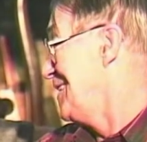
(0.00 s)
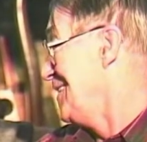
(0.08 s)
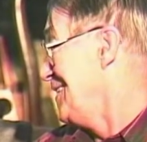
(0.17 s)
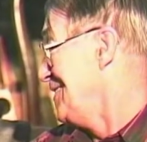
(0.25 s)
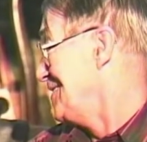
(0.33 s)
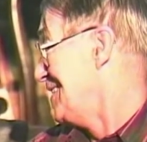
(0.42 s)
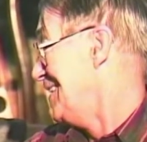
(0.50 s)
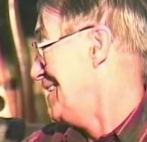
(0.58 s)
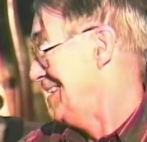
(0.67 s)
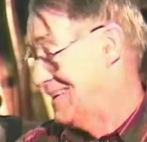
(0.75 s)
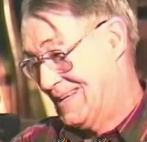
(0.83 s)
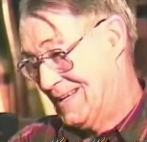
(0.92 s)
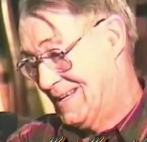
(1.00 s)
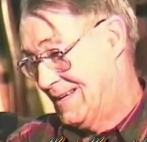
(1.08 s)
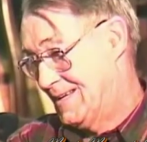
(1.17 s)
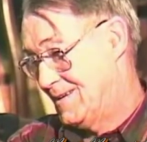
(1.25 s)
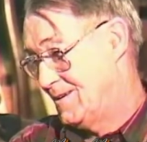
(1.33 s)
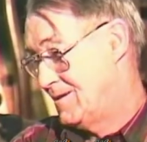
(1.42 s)
the least.
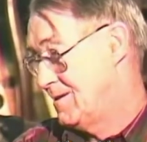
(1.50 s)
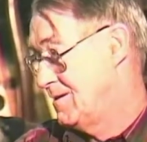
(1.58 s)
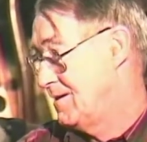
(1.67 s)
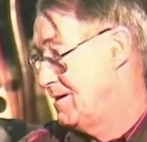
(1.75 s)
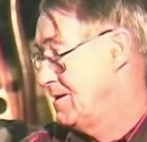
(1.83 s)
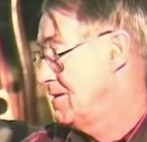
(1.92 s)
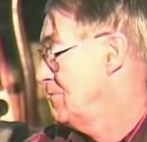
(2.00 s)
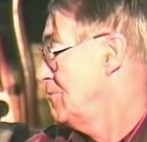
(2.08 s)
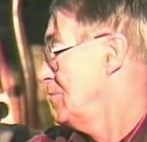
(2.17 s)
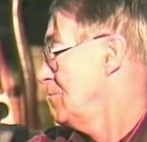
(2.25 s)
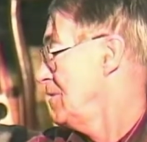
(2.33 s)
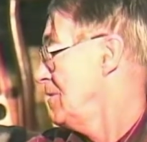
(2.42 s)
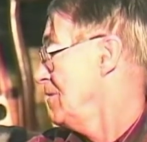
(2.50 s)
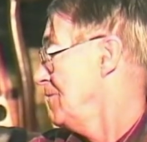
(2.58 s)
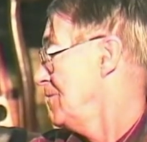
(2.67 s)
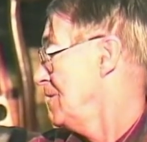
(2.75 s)
Mm-hmm. He didn't lead a normal life,